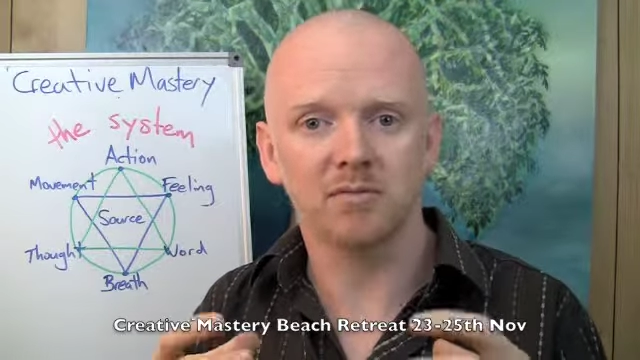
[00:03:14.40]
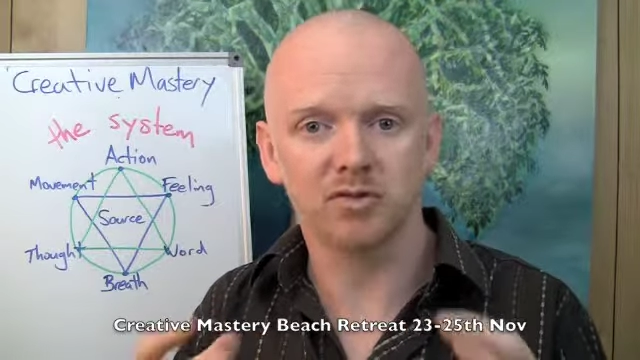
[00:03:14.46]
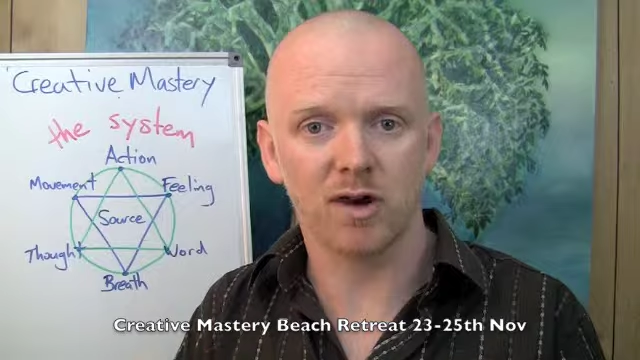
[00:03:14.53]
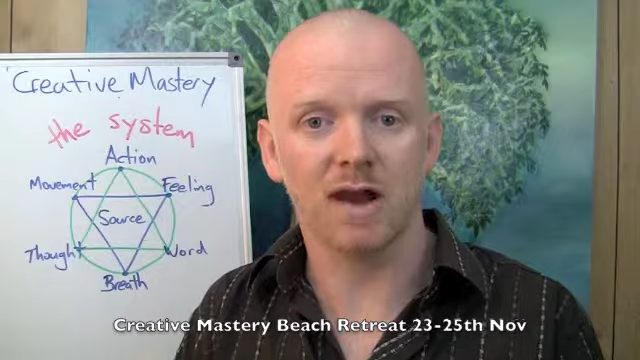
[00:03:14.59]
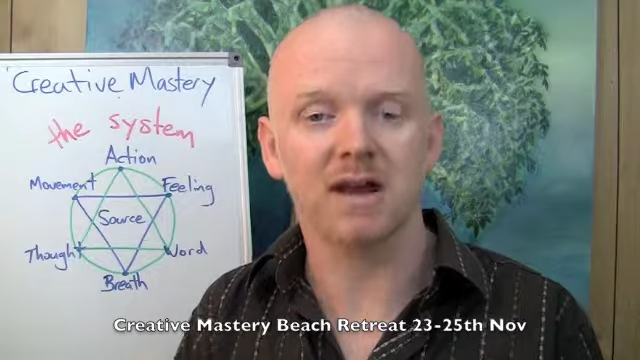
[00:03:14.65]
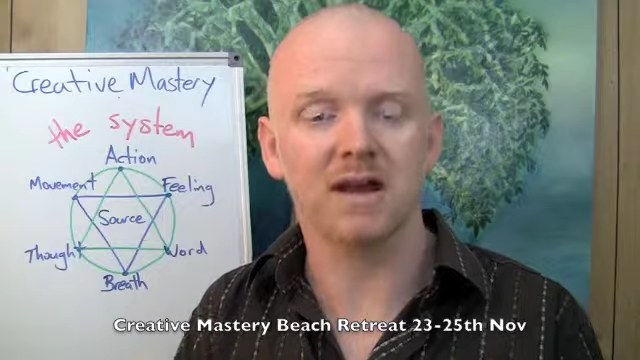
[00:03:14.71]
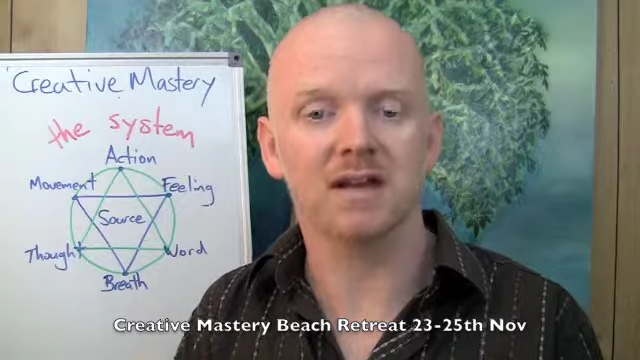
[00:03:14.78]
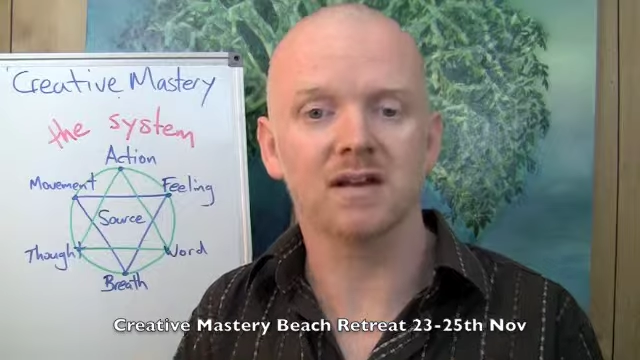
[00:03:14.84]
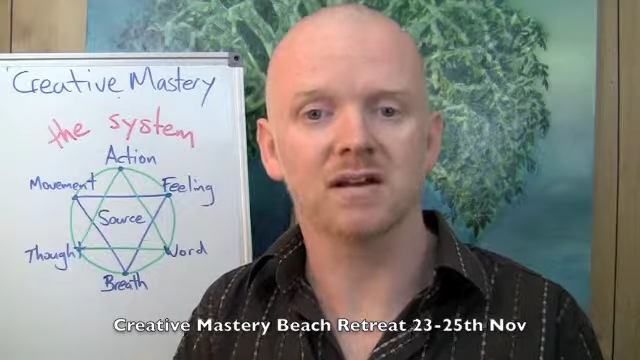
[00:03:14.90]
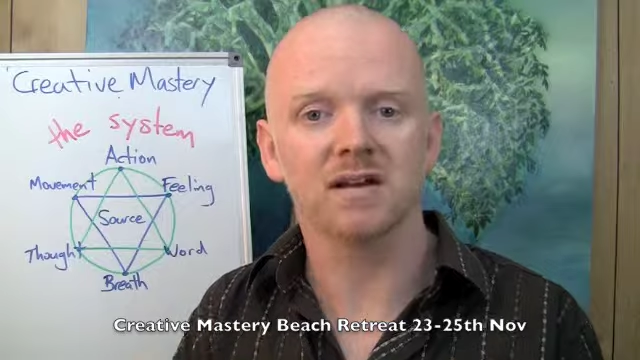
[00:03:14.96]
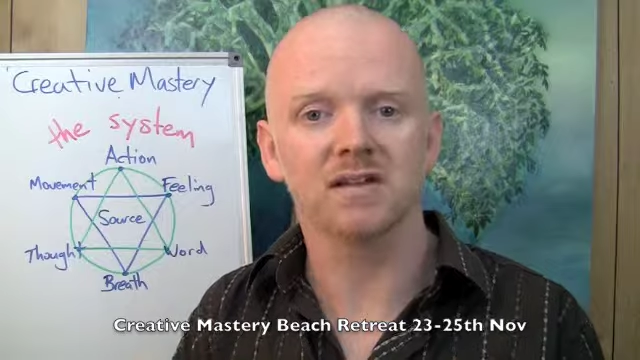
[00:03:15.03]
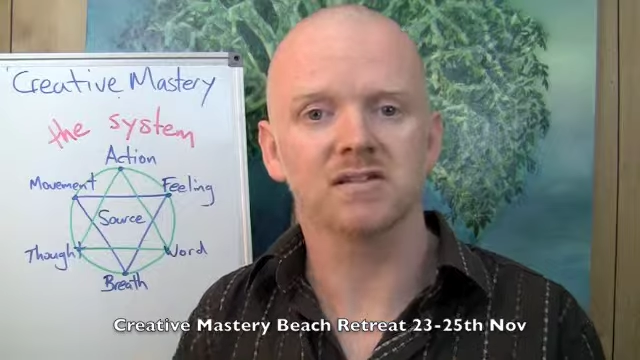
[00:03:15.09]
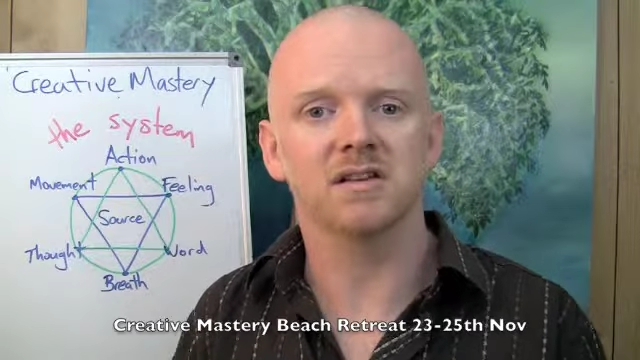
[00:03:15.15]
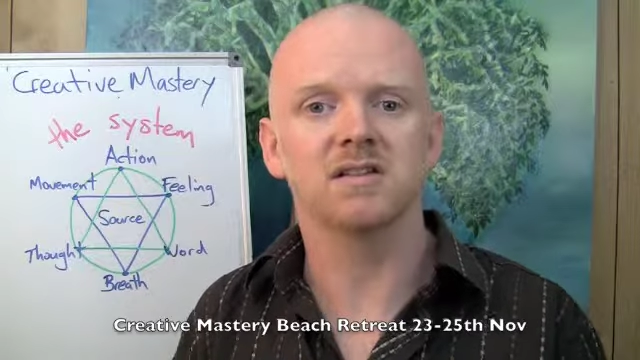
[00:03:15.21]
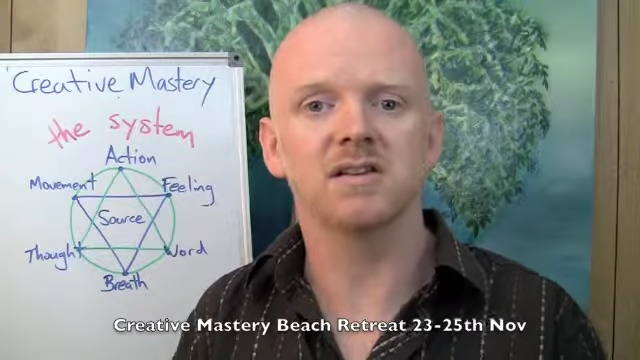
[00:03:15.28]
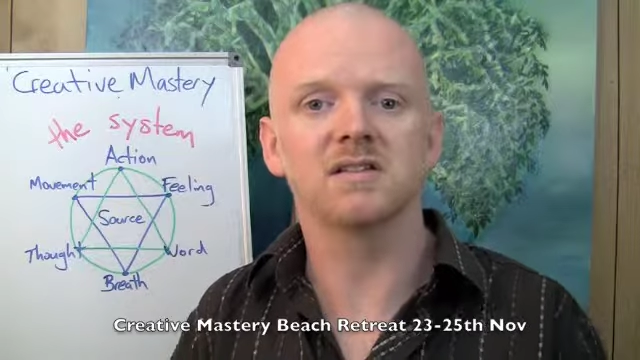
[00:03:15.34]
training.
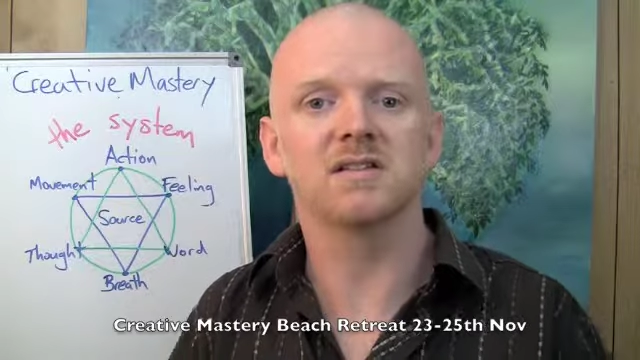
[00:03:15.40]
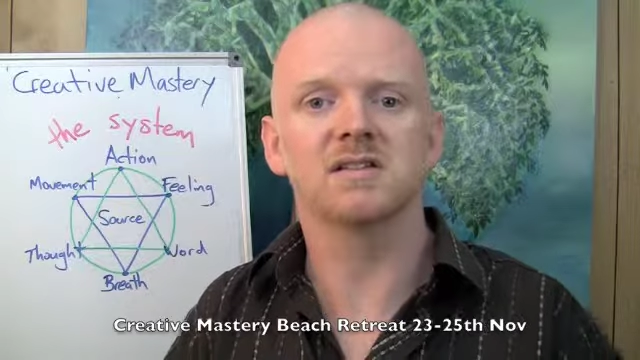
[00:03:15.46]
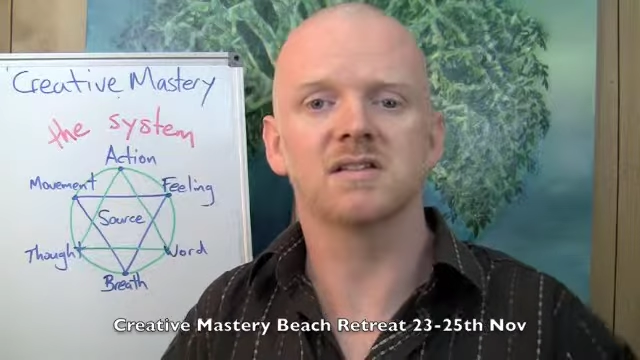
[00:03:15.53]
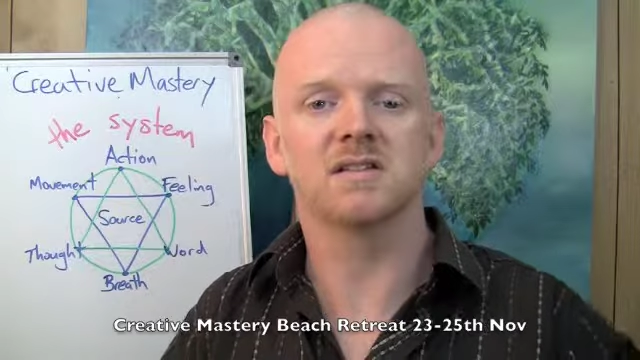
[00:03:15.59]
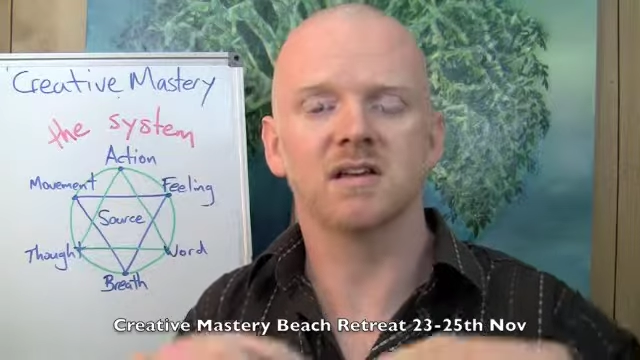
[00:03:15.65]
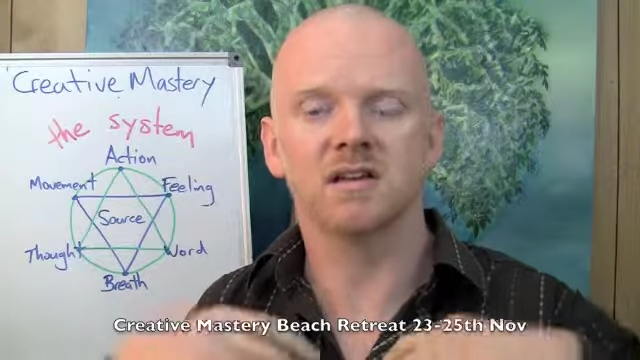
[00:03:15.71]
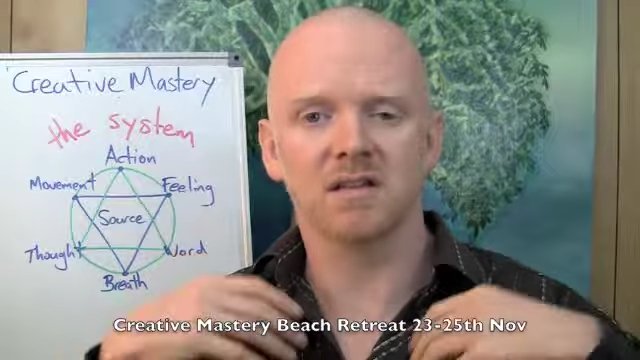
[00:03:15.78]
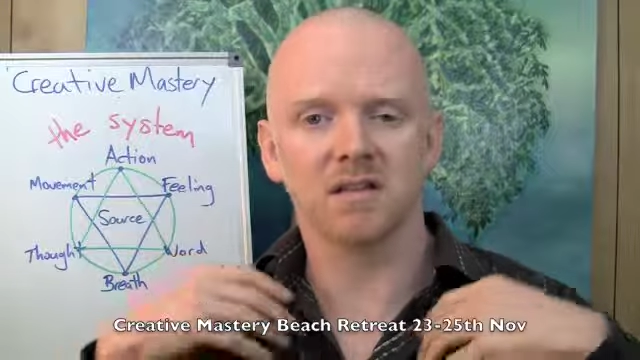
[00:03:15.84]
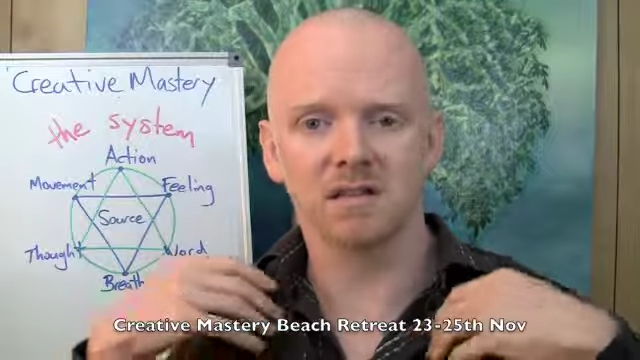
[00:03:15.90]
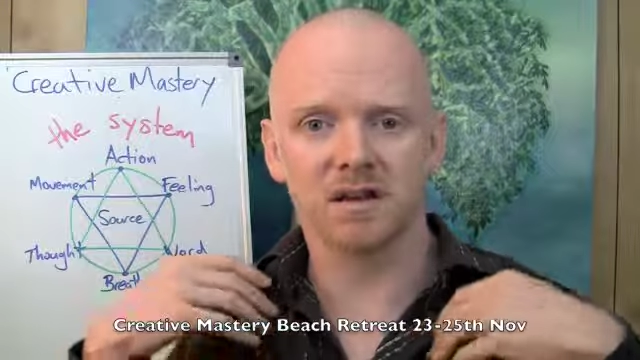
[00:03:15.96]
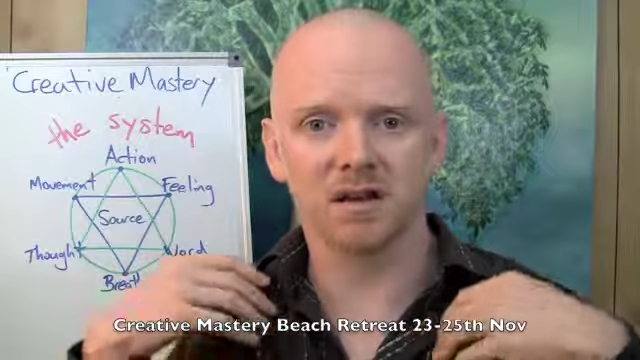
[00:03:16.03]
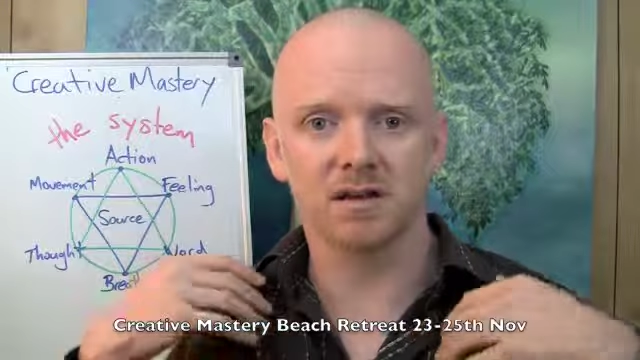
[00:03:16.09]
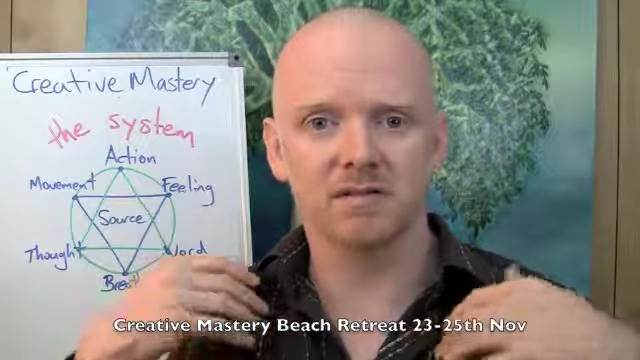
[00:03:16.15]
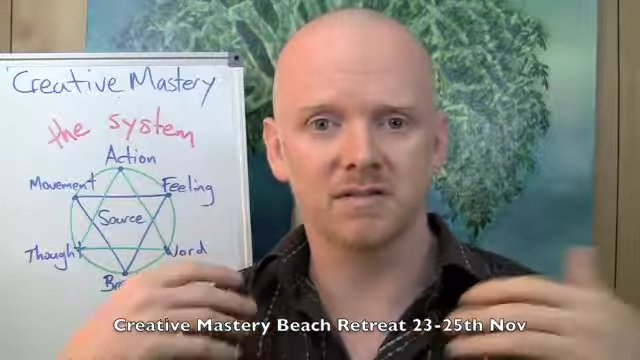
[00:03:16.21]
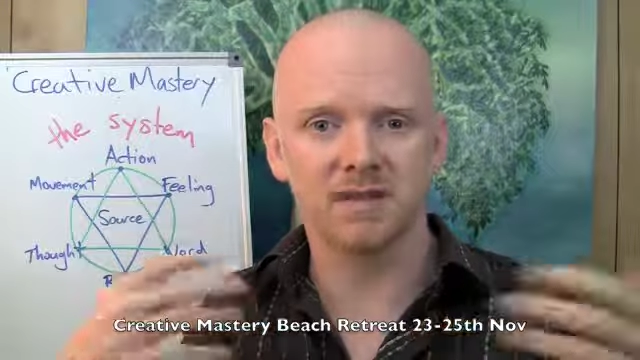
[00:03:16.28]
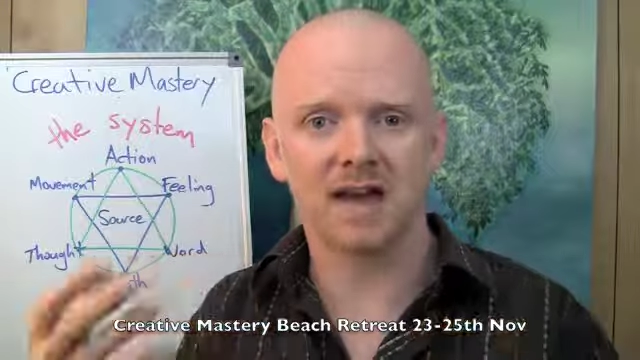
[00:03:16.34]
So this isn't